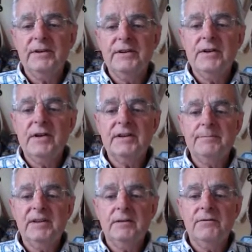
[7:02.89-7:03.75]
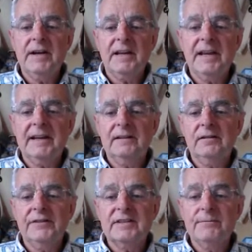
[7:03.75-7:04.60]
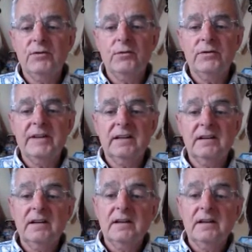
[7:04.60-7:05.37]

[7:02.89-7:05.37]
a nice big red candle this morning.